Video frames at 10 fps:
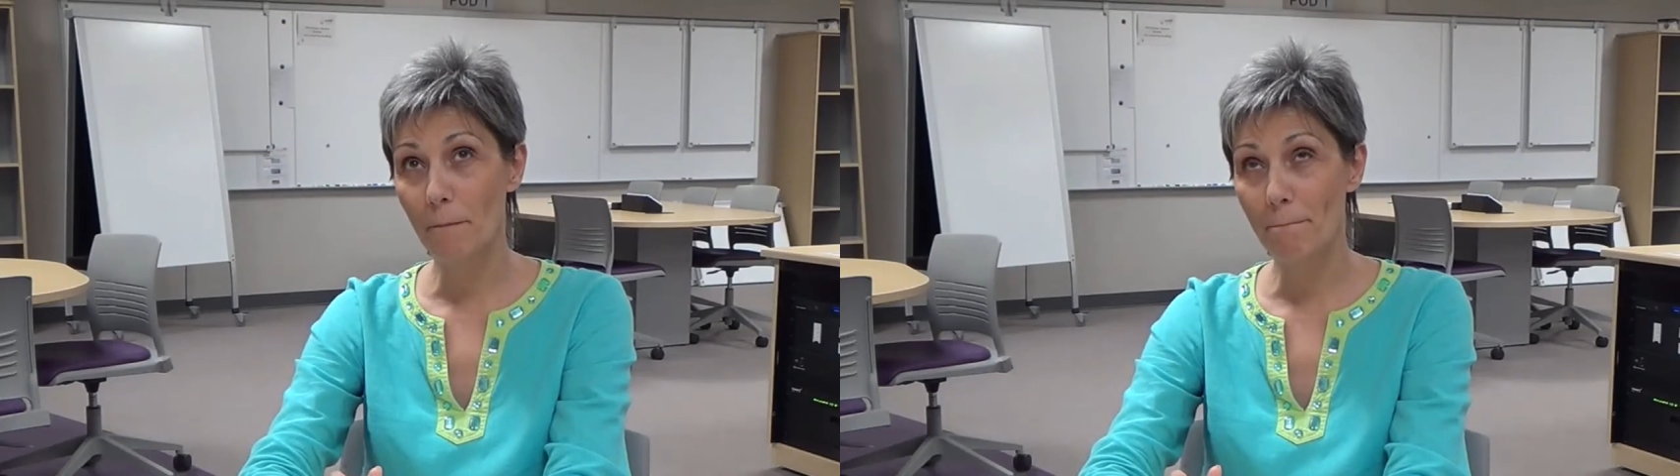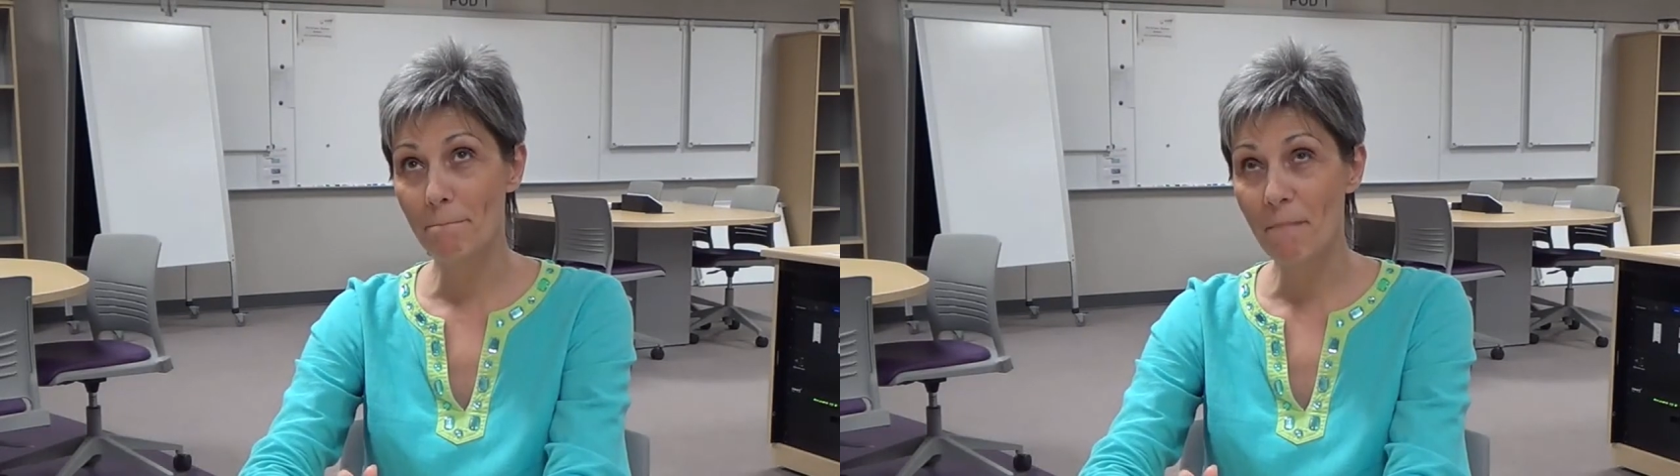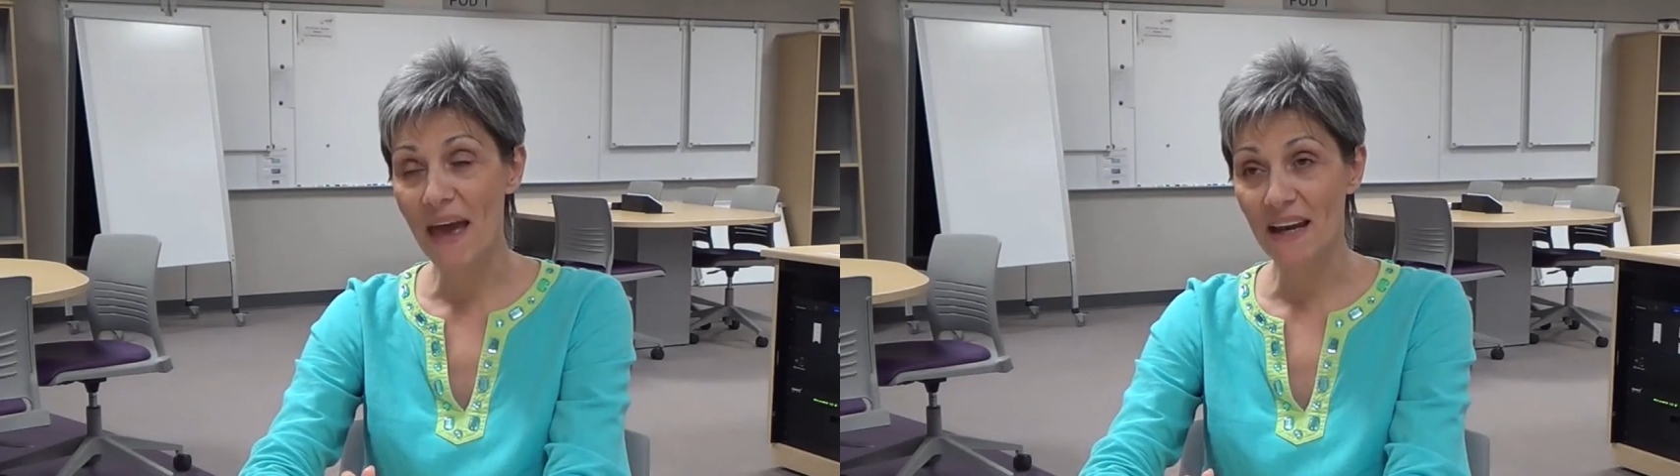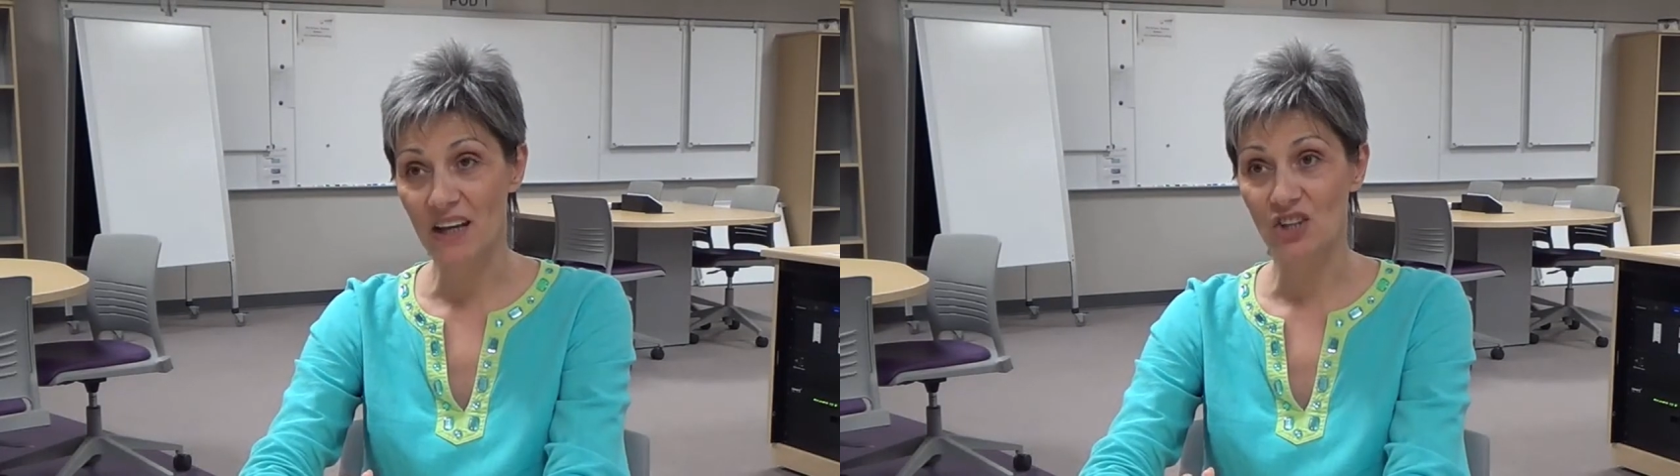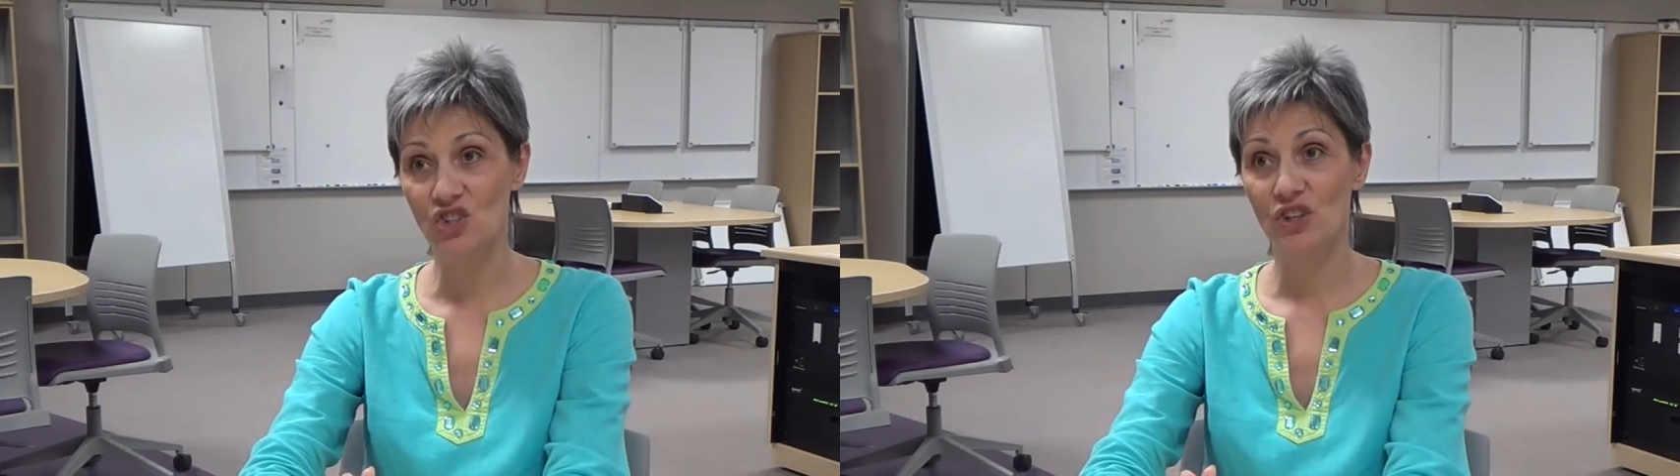
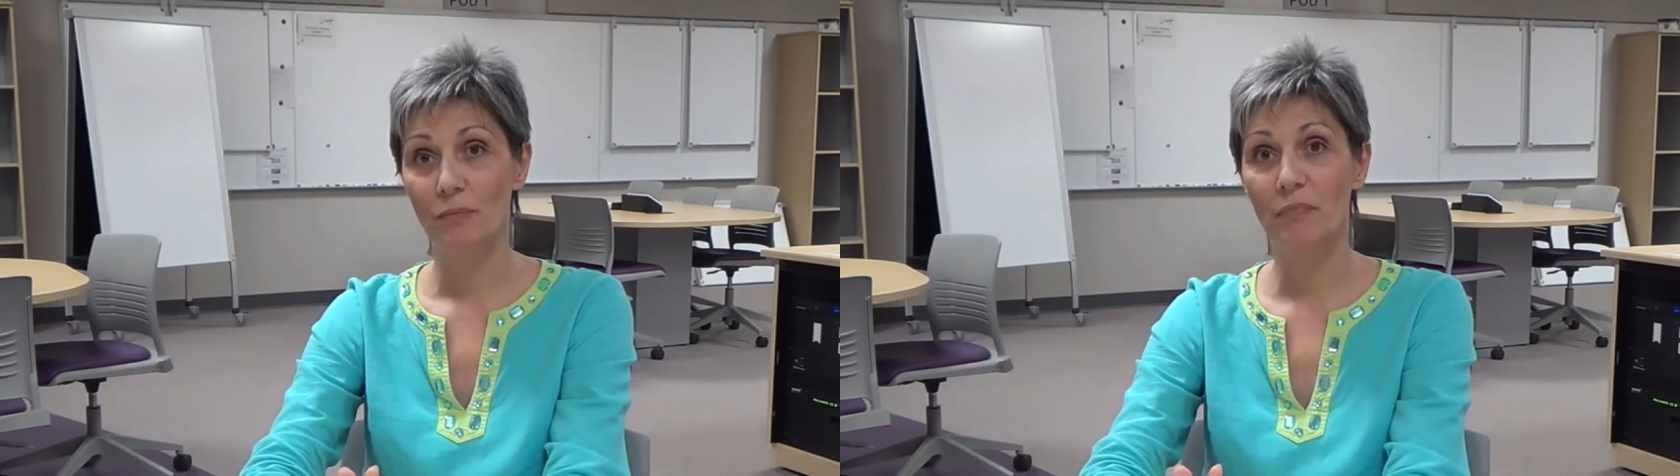manage